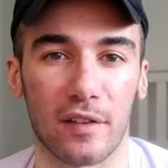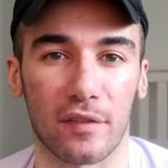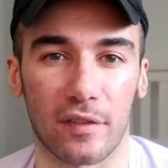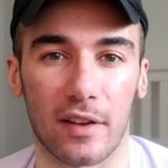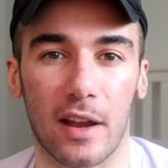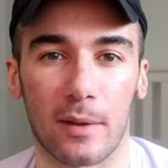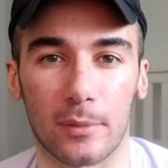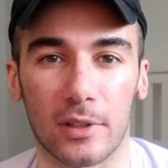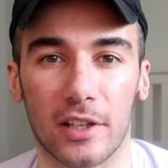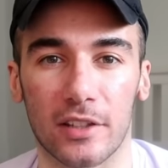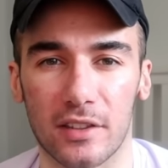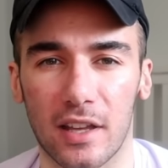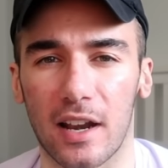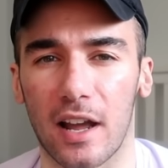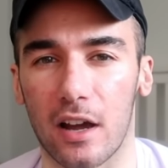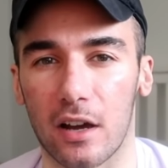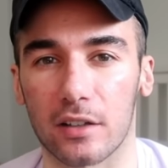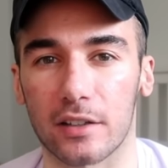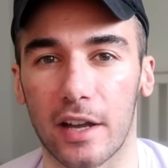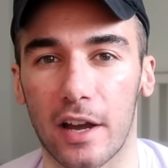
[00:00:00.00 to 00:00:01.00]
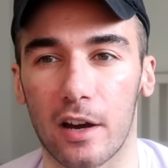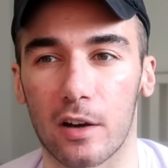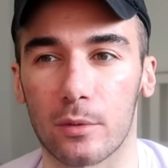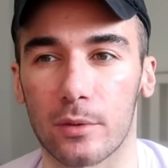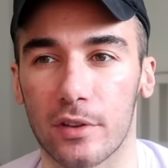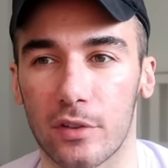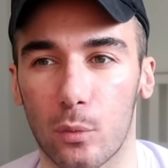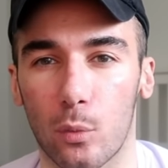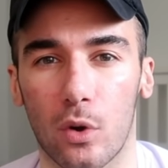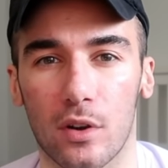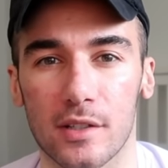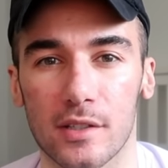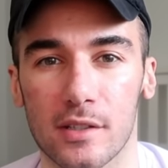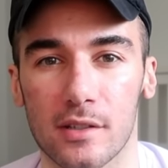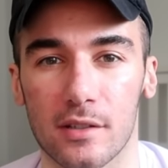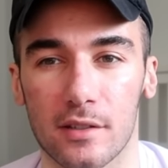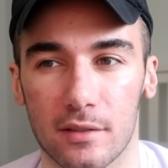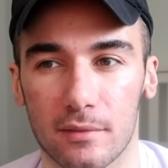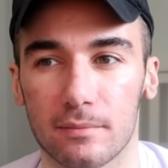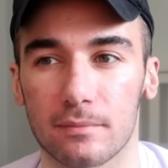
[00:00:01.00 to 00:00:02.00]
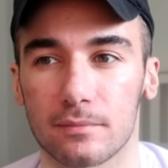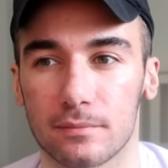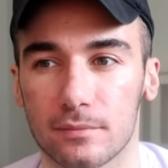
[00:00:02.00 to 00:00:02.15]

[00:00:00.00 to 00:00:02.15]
family that I hung out with once.